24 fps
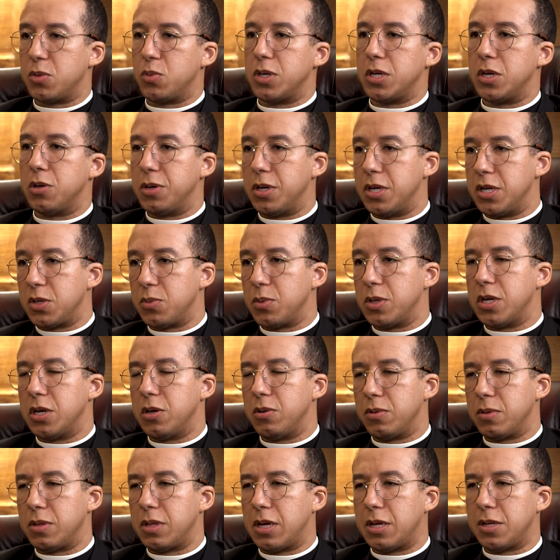widow and his
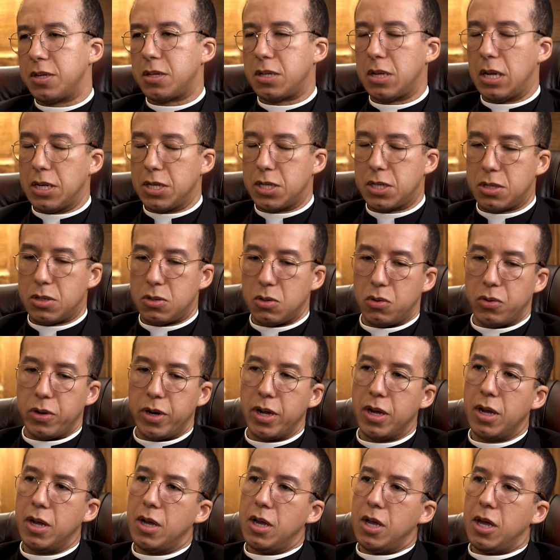widow. That's that story.
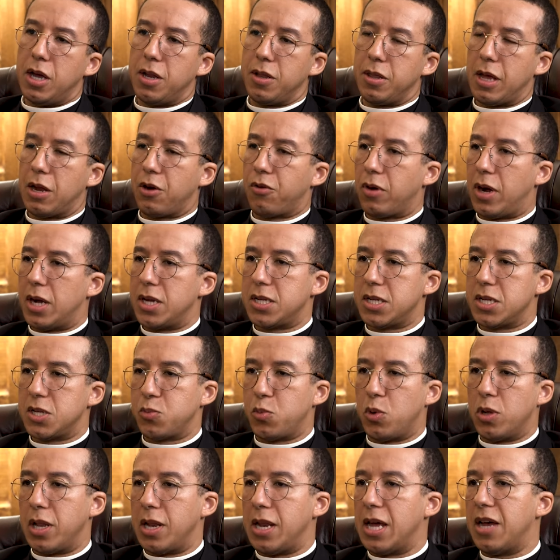And then Christ says,
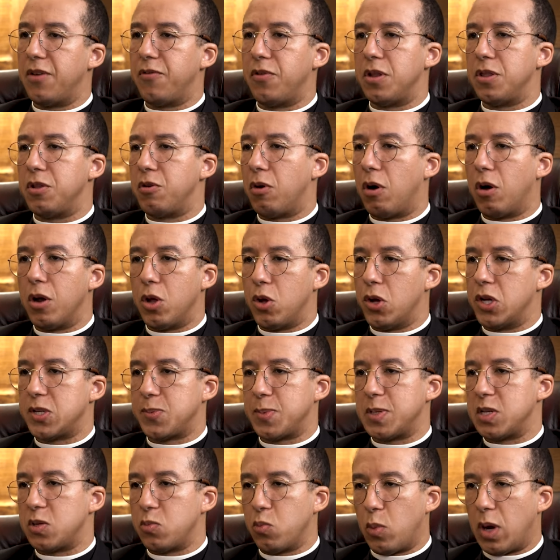"Well, in heaven there are no
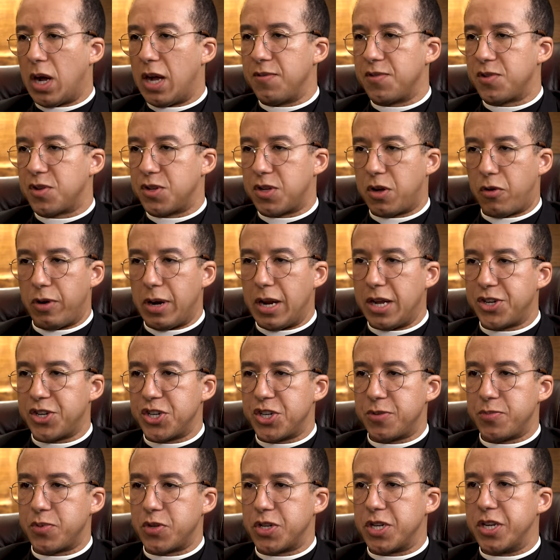husbands and wives because our
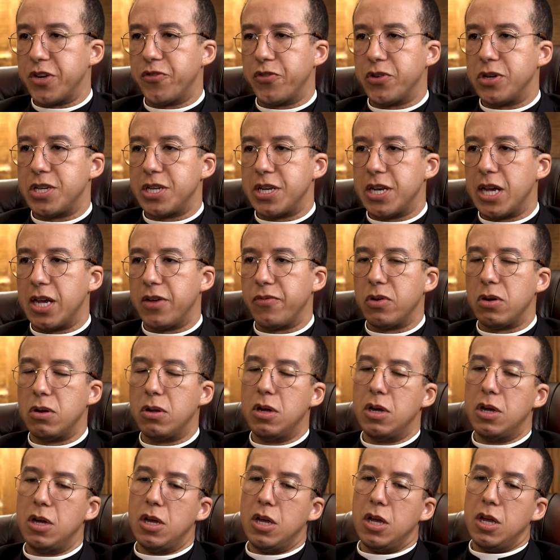relationships are different in heaven."
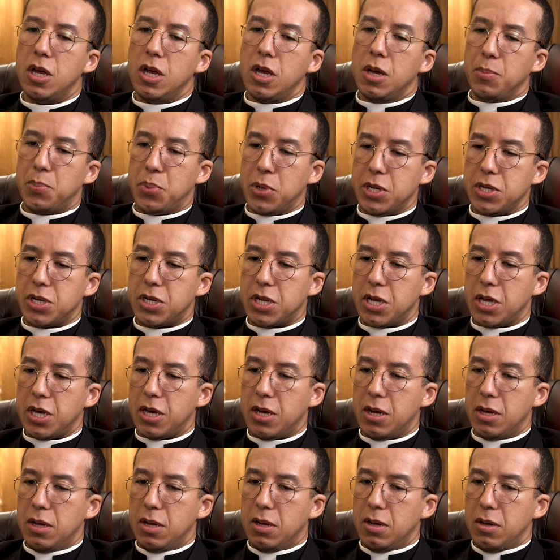But uh,
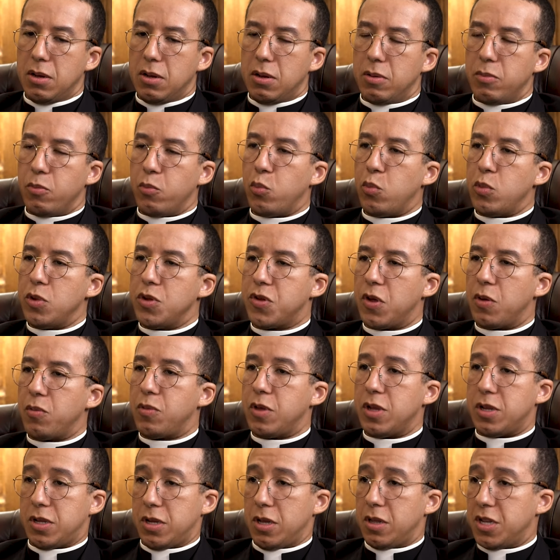so
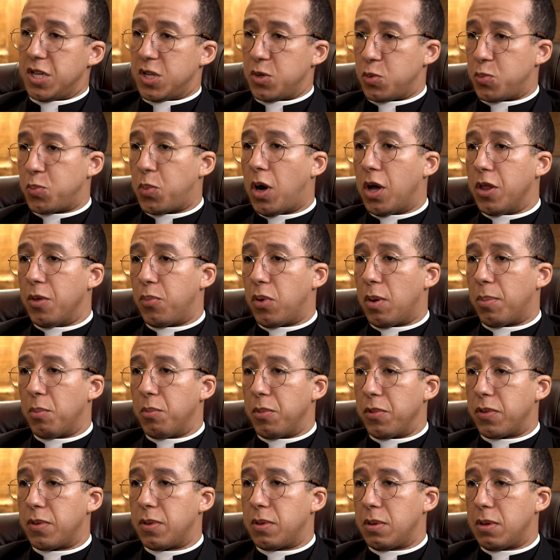this and this was part of the problem
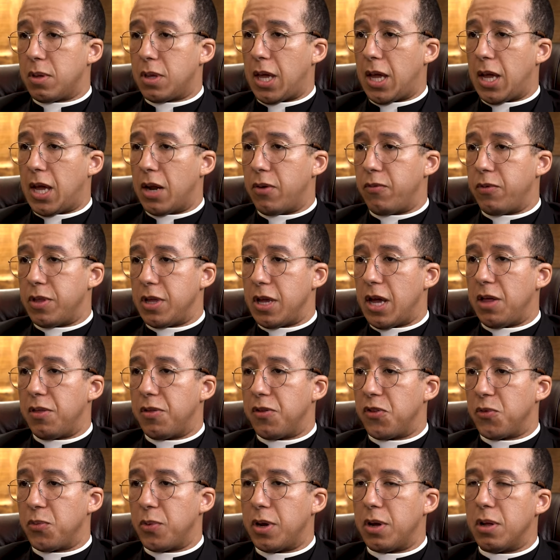with King Henry VIII
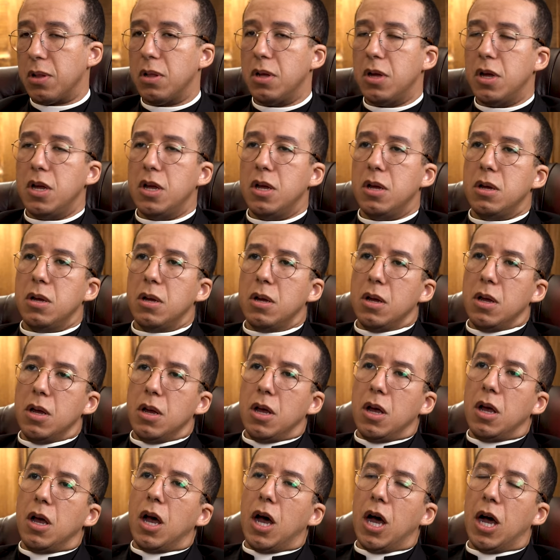as well.
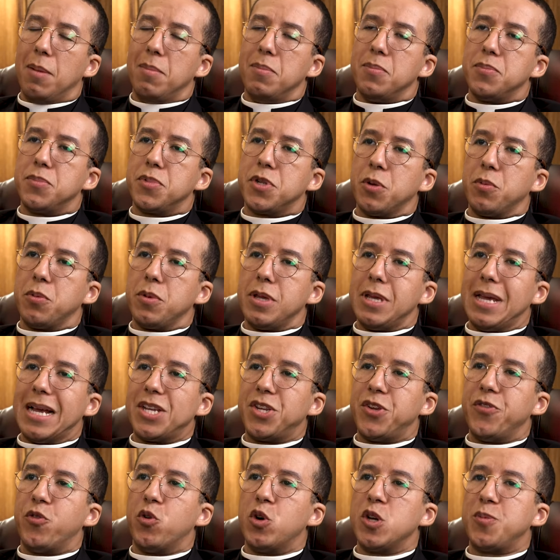Um, so yes,
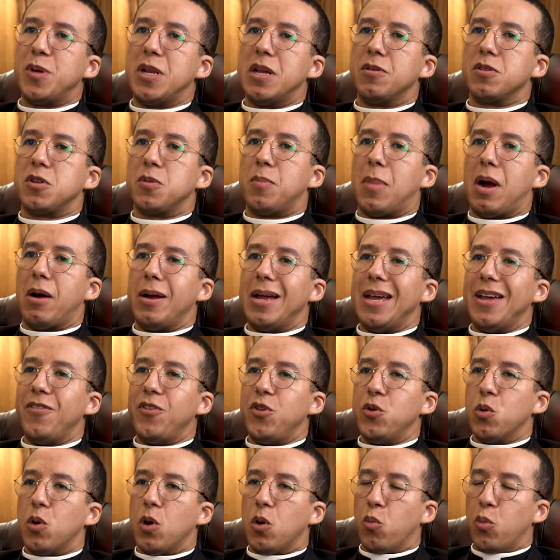you've always been able to marry if
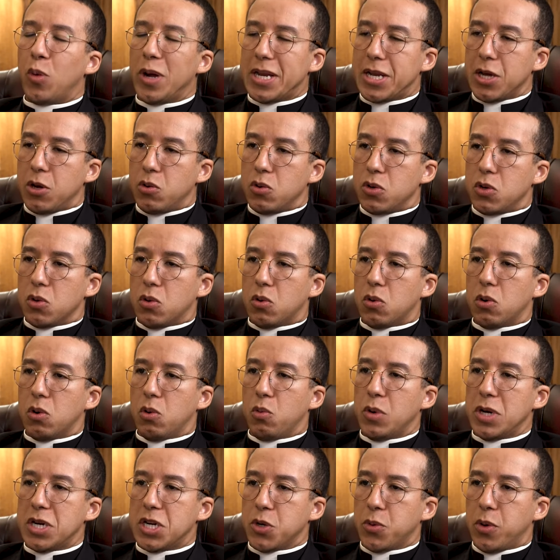you are widowed or a
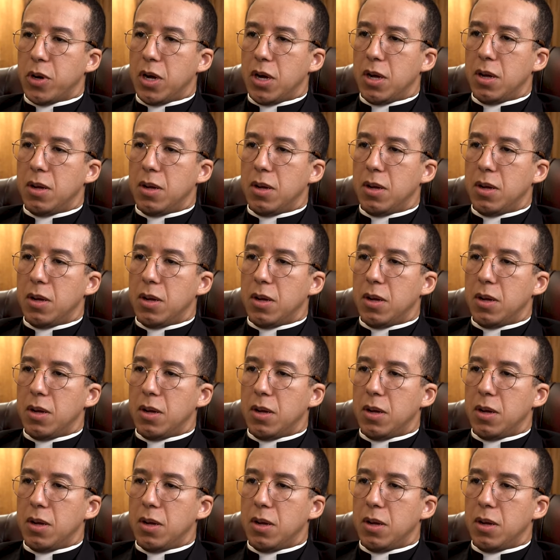widower.